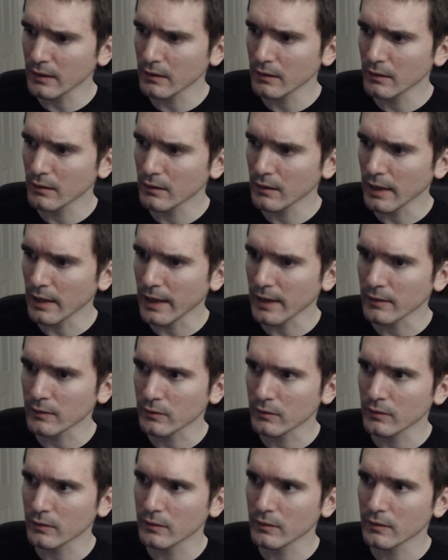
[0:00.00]

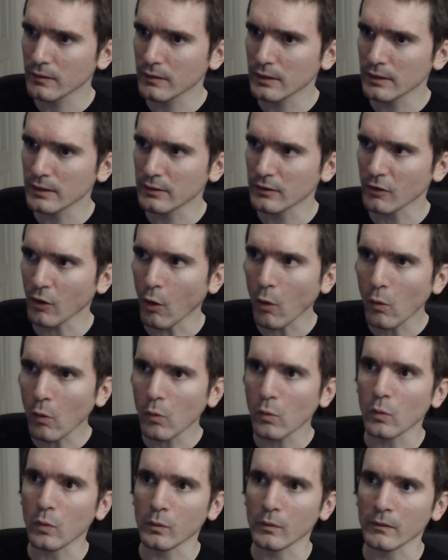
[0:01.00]
has these
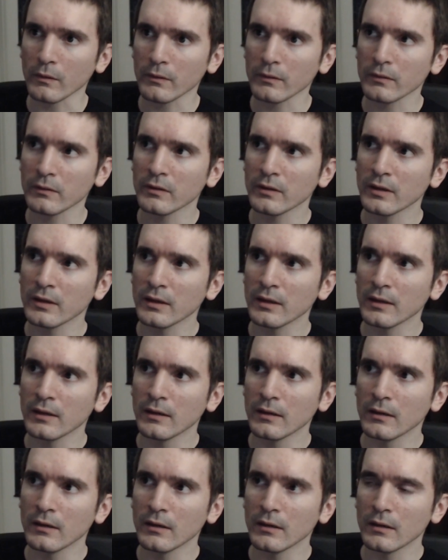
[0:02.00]
holes
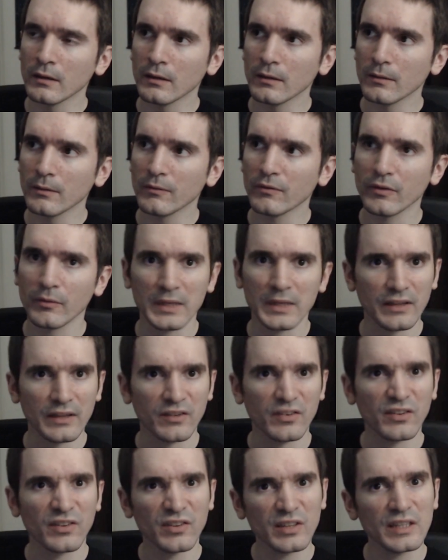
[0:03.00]
for me to
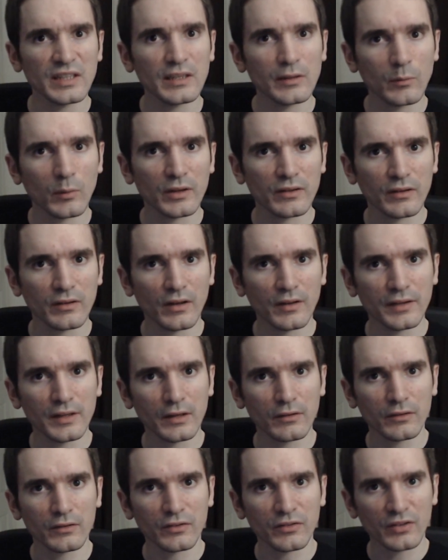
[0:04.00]
see what's on the
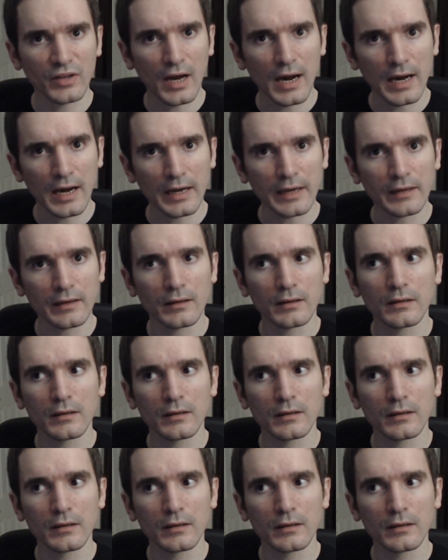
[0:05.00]
other side,